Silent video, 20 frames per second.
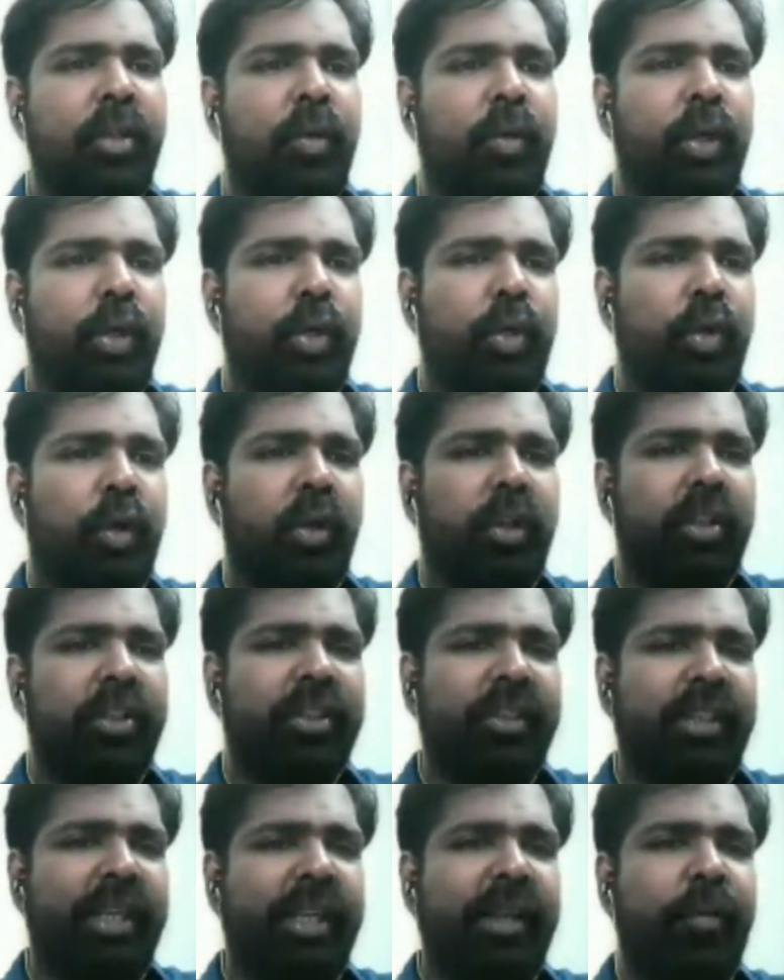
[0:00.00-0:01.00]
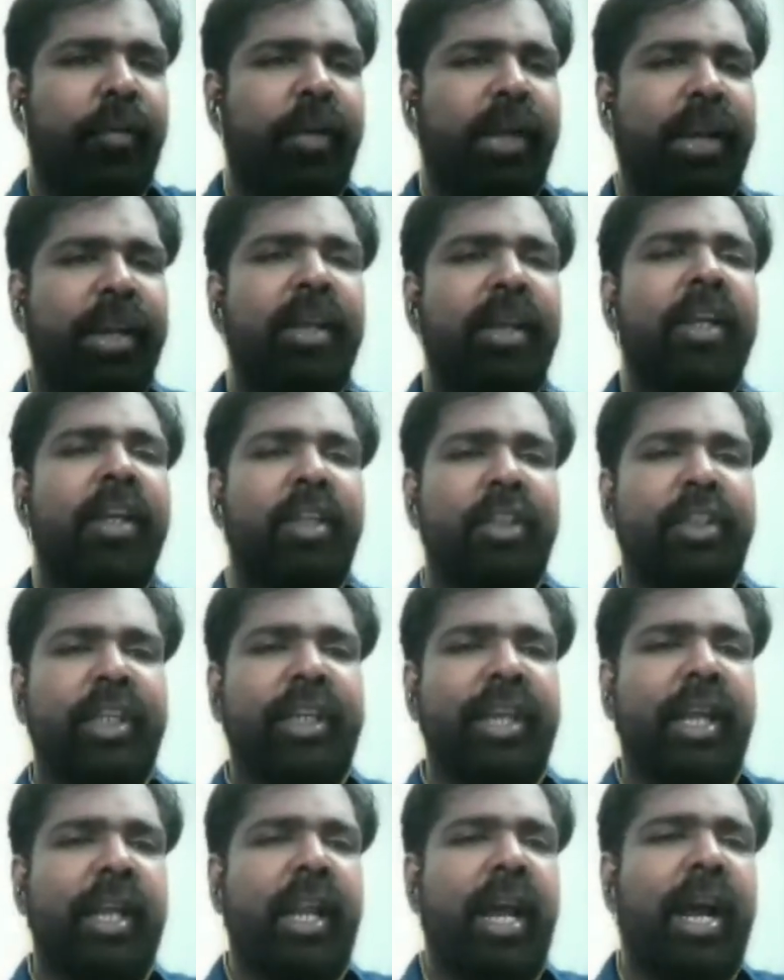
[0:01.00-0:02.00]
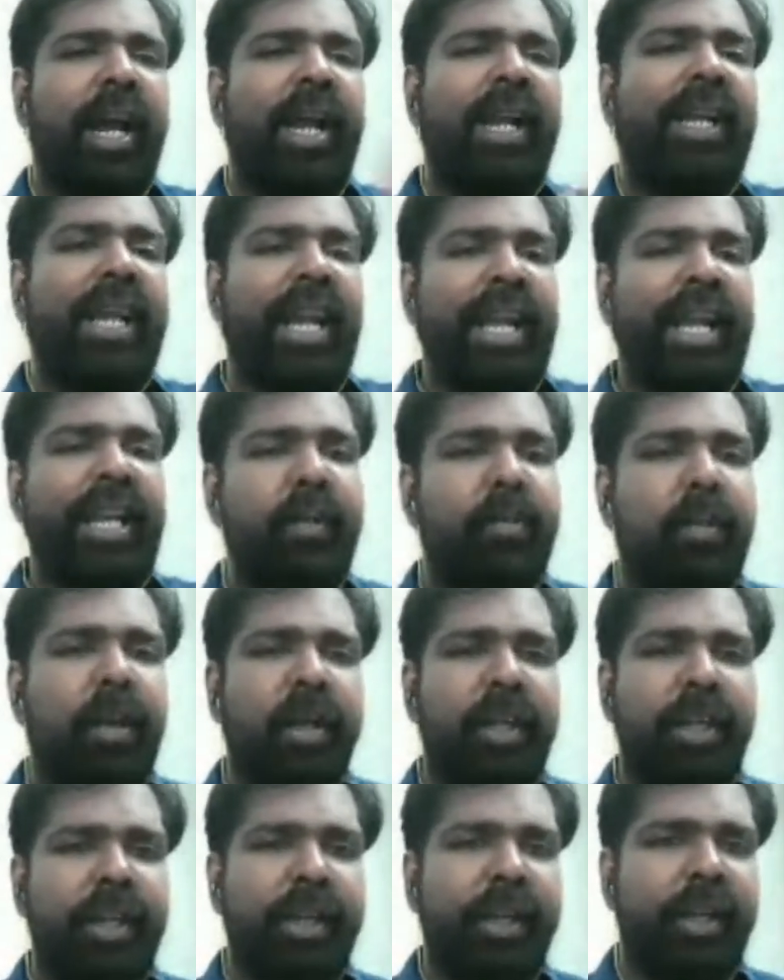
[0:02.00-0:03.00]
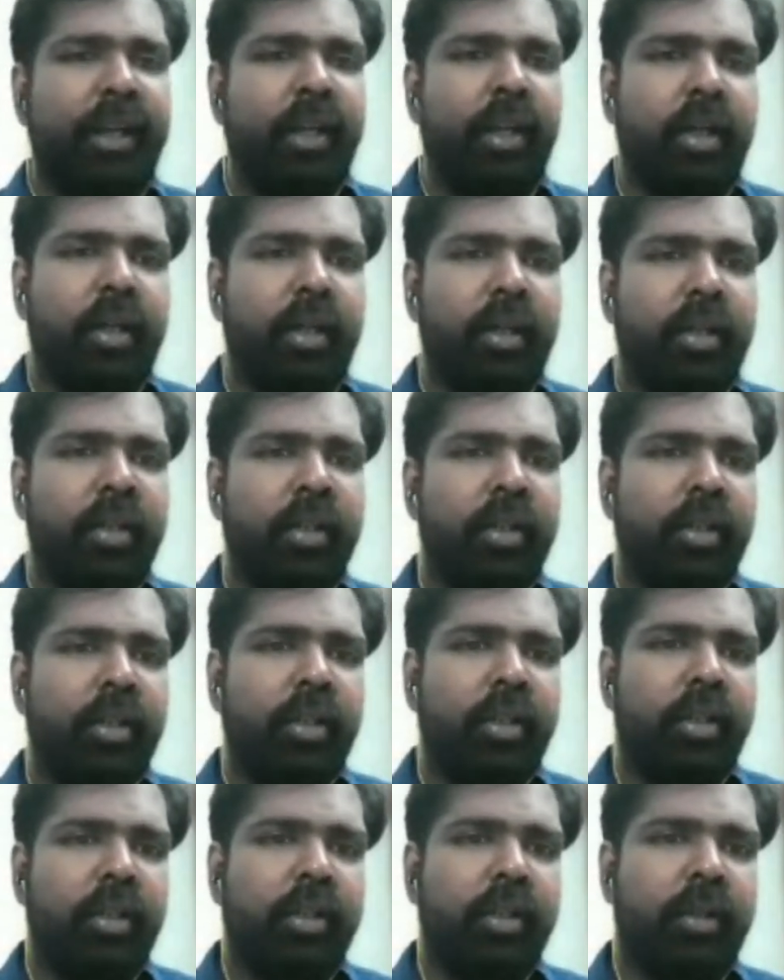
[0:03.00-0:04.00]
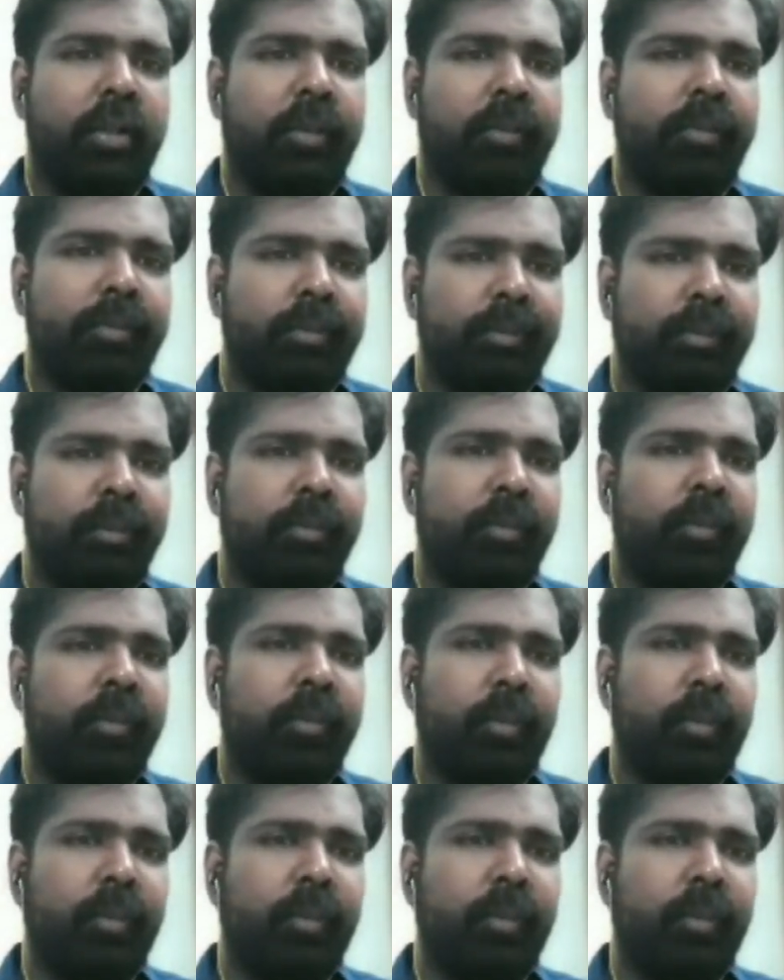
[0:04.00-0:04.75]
what do you call this thing where she can hide anybody in her um,